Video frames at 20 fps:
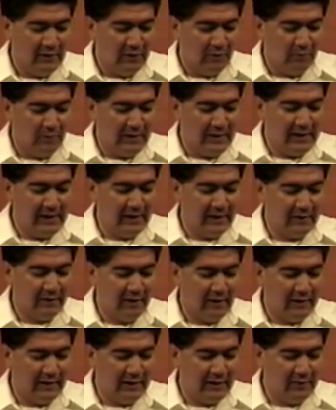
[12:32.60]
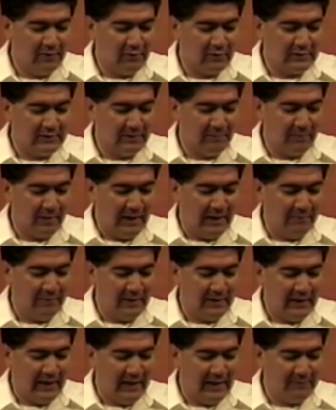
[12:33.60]
When he had gone indoors, the blind
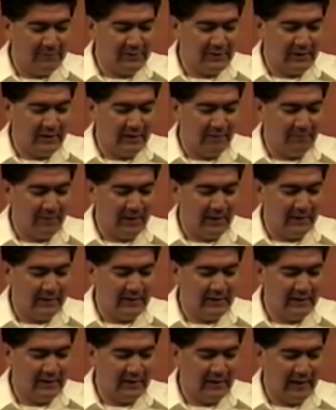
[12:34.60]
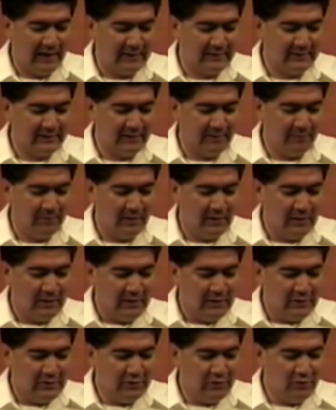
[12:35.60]
men came to him, and he asked them,
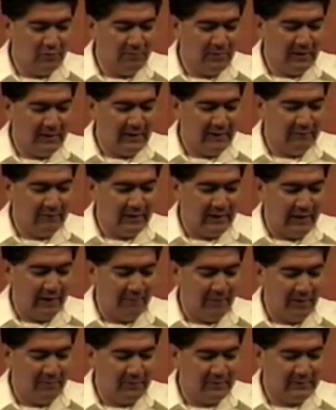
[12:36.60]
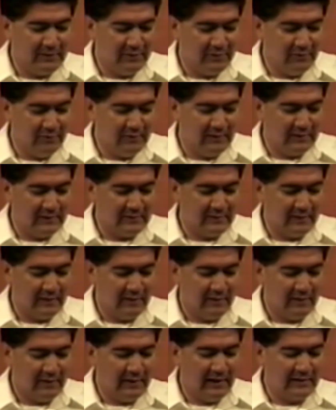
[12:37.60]
Do you believe that I am able to do this?
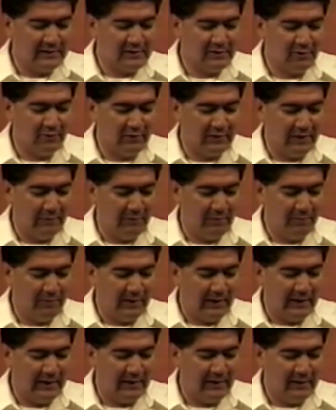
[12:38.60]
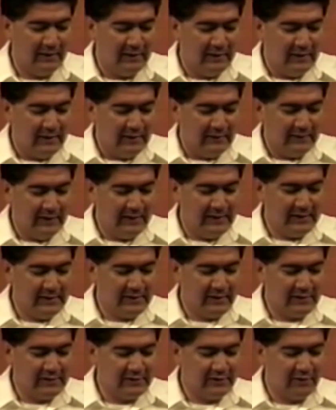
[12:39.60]
Yes, Lord, they replied. Then he
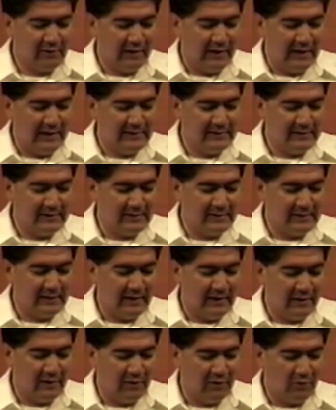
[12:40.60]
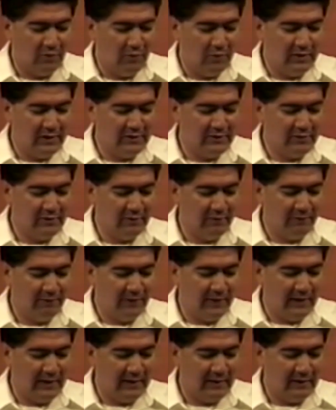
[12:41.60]
touched their eyes and said, According to your
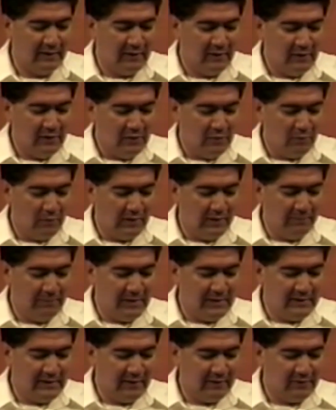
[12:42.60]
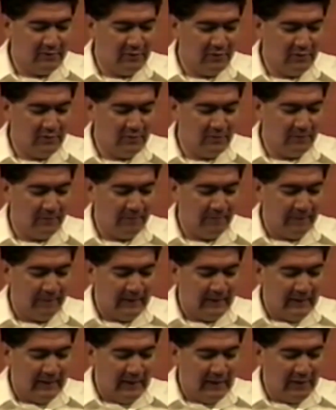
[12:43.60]
faith will it be done to you.
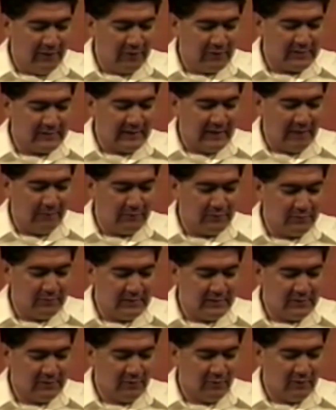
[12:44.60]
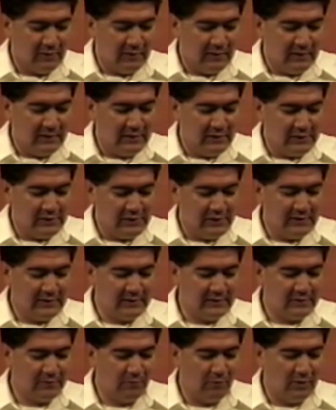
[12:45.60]
And their sight was restored.
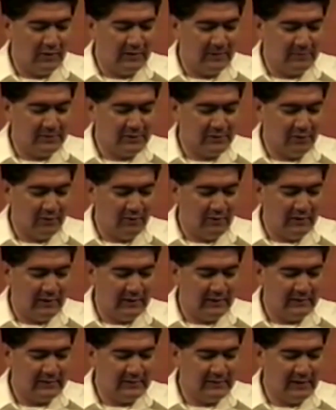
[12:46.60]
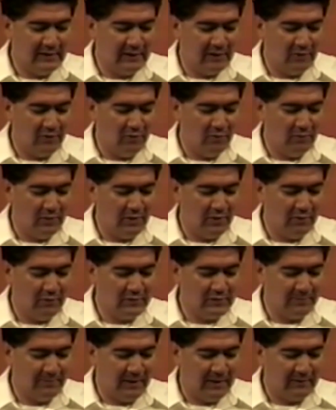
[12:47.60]
Jesus warned them sternly, See that no one
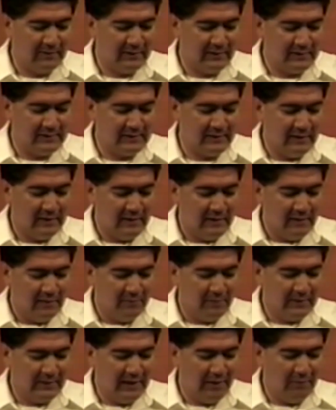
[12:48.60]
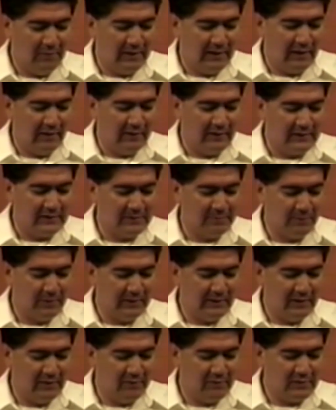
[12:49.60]
knows about this. But they went out and
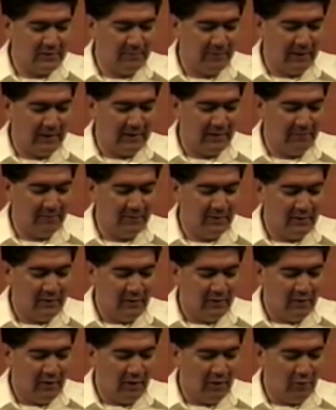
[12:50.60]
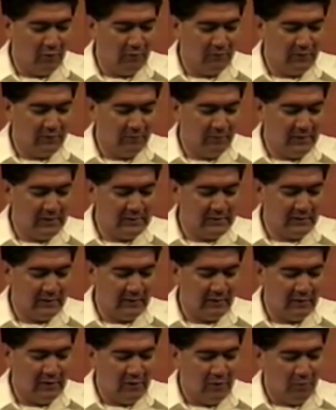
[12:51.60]
spread the news about him all over the
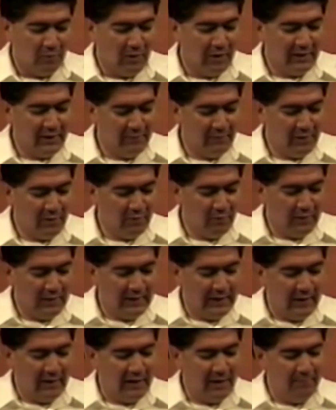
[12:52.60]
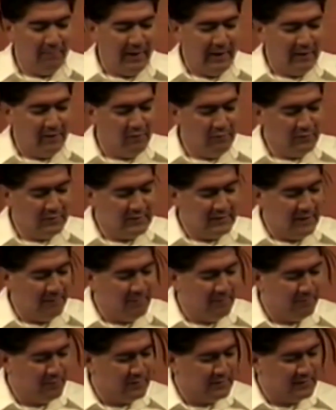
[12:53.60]
region. While they were going out, a man who was
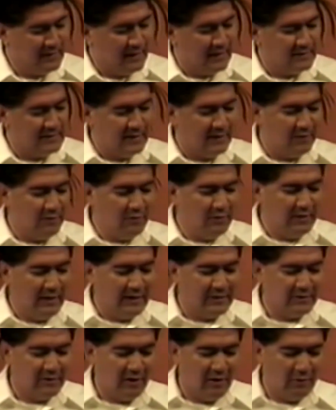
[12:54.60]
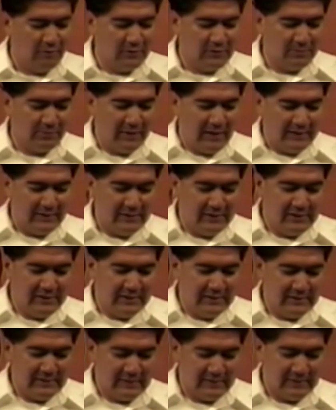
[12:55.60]
demon possessed and could not talk was brought to
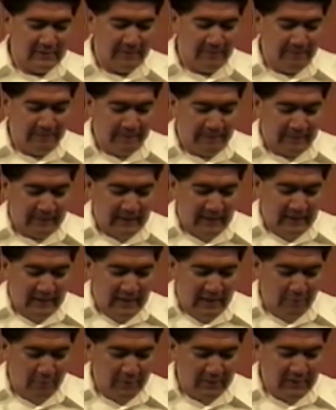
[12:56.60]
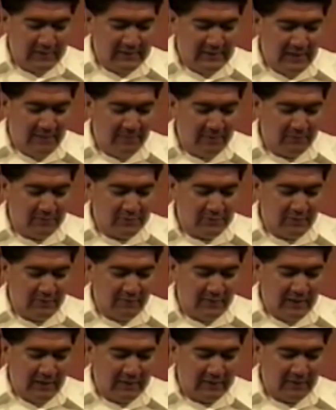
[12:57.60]
Jesus. And when the demon was
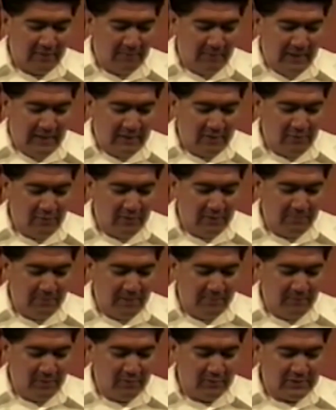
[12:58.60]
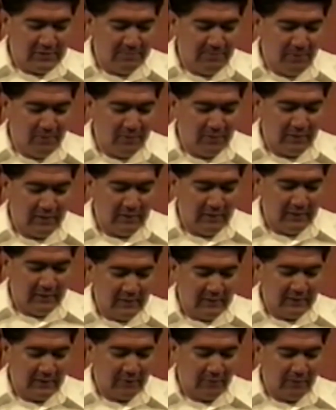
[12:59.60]
driven out, the man who had been mute spoke
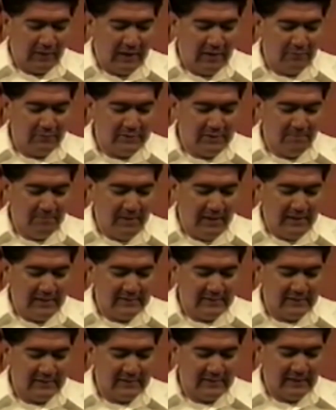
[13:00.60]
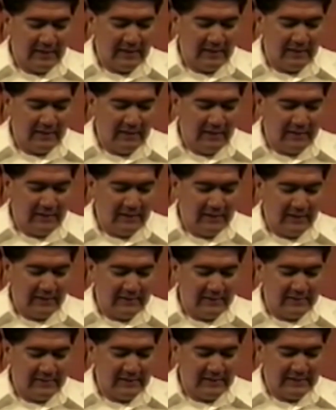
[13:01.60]
the crowd was amazed and said, Nothing like
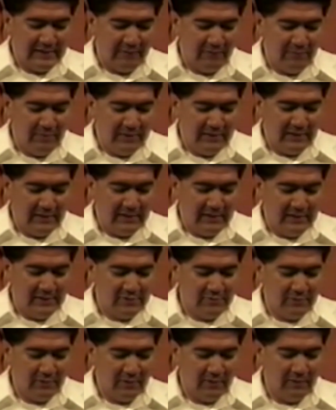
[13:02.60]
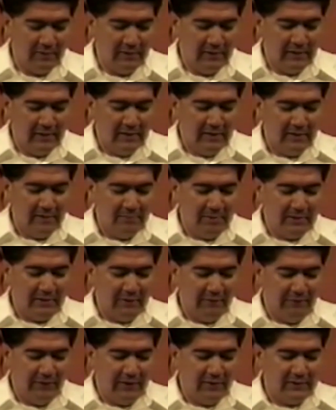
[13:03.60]
this has ever been done in Israel. But
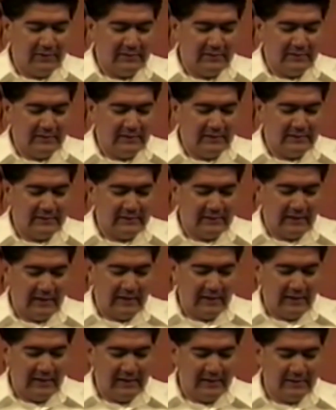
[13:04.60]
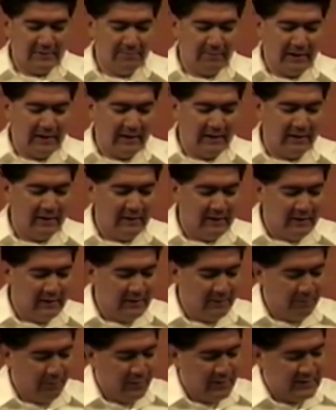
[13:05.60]
the Pharisees said, It is by
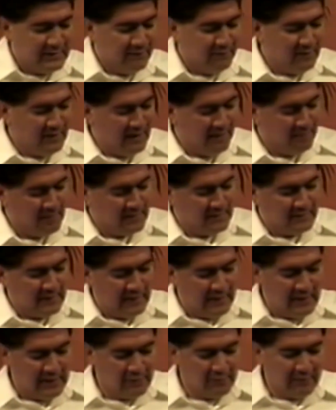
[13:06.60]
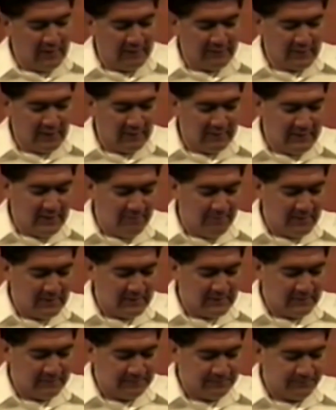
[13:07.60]
the prince of demons that he drives out demons.